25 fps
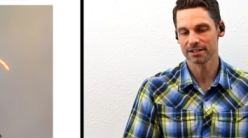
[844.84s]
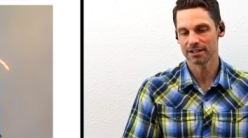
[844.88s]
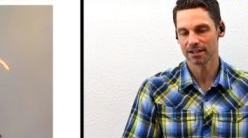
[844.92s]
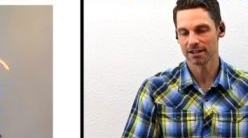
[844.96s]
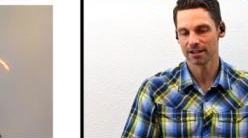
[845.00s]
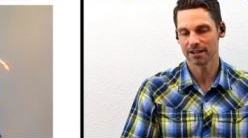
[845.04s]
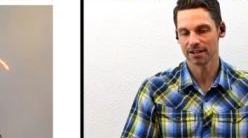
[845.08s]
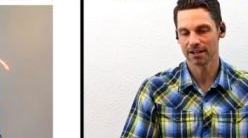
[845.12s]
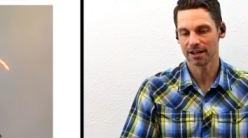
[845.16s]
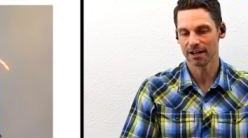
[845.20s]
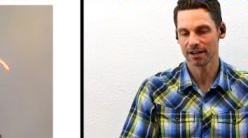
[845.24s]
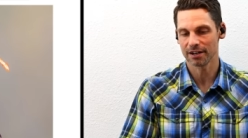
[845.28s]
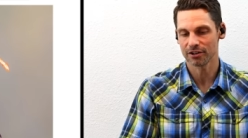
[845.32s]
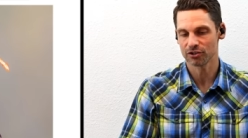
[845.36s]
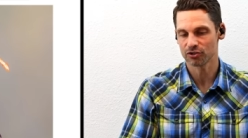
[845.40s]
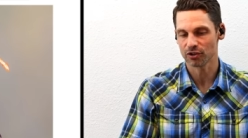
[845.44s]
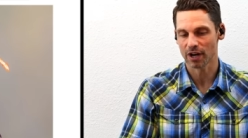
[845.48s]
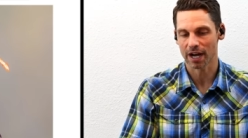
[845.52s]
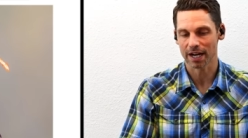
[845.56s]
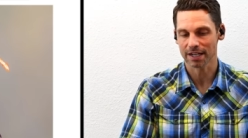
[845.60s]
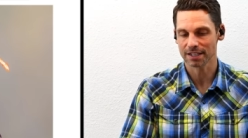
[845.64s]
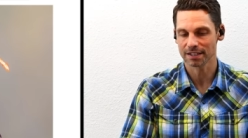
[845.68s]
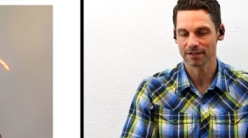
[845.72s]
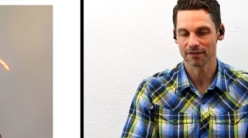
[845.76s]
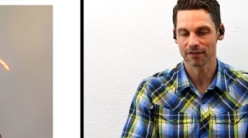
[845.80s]
it's a, an
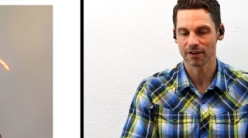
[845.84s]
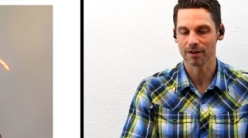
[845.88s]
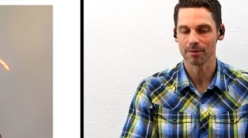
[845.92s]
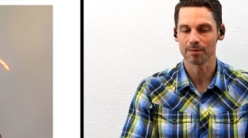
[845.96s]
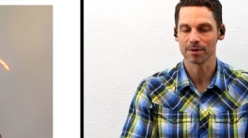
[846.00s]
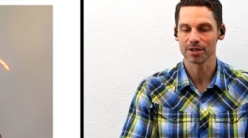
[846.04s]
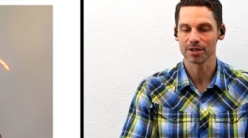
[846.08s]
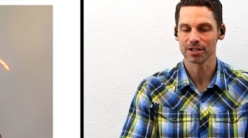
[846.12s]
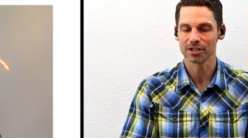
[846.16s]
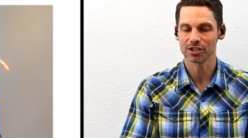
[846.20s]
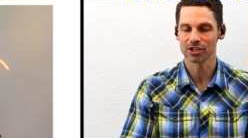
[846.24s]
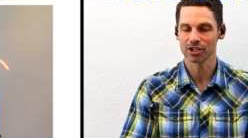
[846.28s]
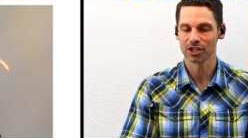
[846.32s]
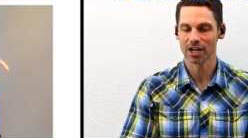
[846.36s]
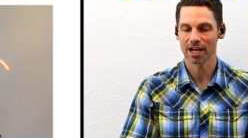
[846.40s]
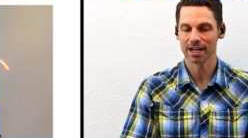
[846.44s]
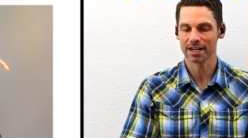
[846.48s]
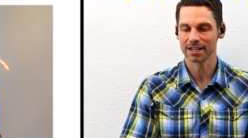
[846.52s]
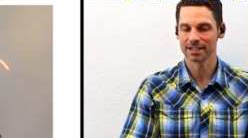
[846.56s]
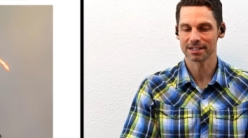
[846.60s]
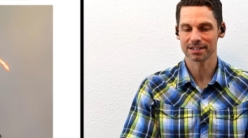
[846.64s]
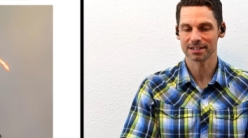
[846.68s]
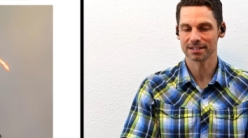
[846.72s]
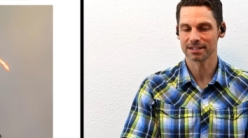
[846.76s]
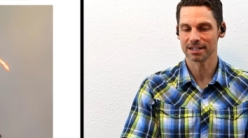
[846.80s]
attractive image
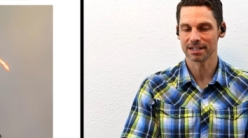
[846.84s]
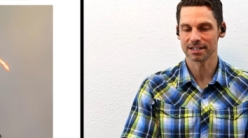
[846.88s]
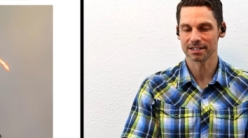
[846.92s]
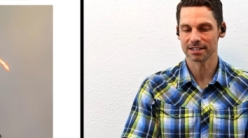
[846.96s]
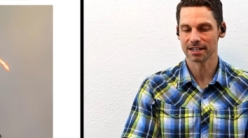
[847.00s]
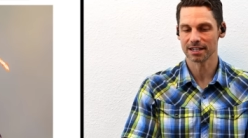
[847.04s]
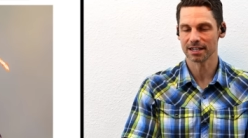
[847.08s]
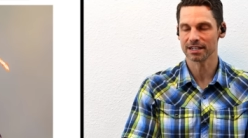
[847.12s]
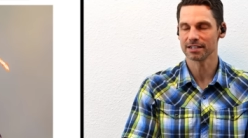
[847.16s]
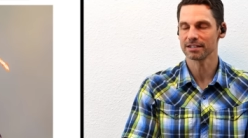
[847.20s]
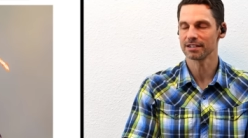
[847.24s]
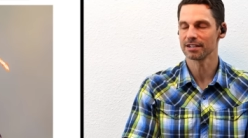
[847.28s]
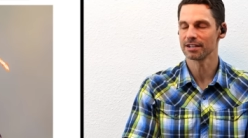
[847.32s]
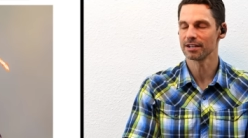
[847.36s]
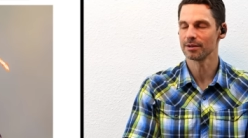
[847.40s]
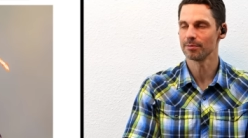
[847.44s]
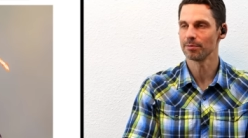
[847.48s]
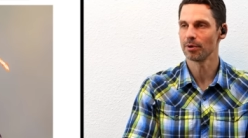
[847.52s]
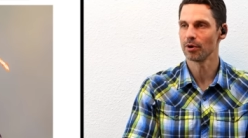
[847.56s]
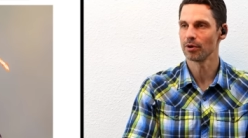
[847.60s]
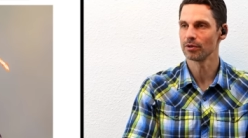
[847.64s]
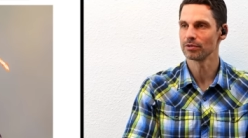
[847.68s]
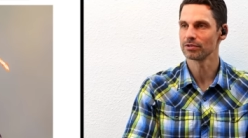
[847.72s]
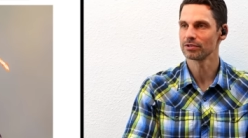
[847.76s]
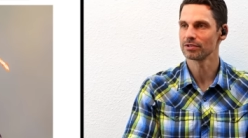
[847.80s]
and it's it's nicely
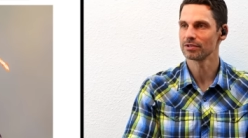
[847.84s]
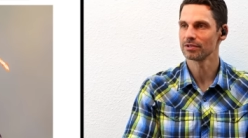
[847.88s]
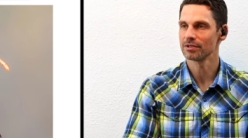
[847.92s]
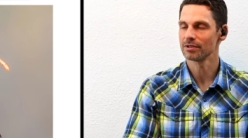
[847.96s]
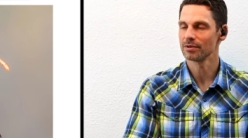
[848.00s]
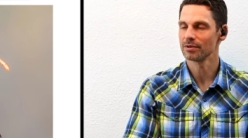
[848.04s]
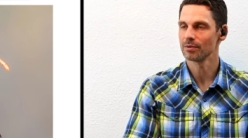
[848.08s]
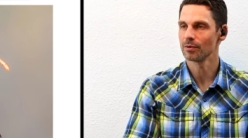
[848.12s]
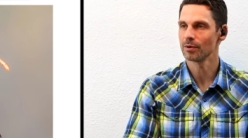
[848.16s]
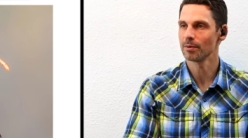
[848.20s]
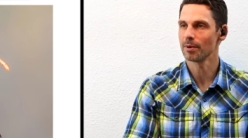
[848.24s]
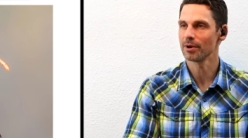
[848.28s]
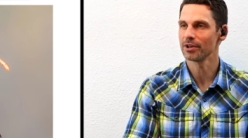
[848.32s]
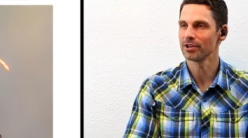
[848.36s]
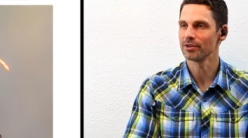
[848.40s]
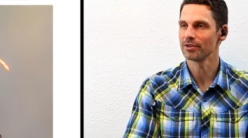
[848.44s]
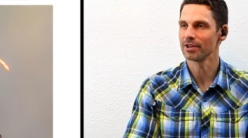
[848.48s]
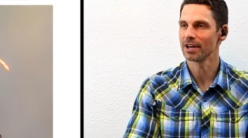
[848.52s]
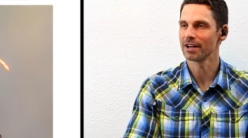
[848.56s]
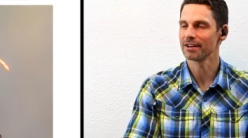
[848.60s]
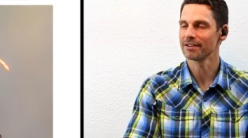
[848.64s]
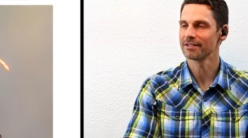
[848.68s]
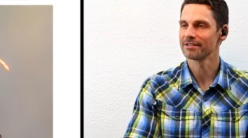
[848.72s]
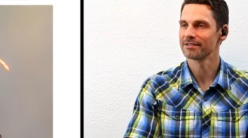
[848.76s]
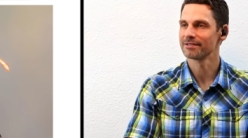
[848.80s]
composed. What about you,
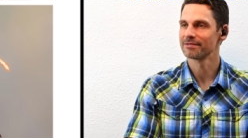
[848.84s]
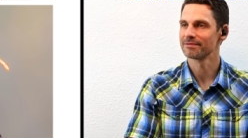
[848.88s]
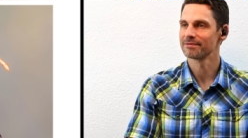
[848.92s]
Jan?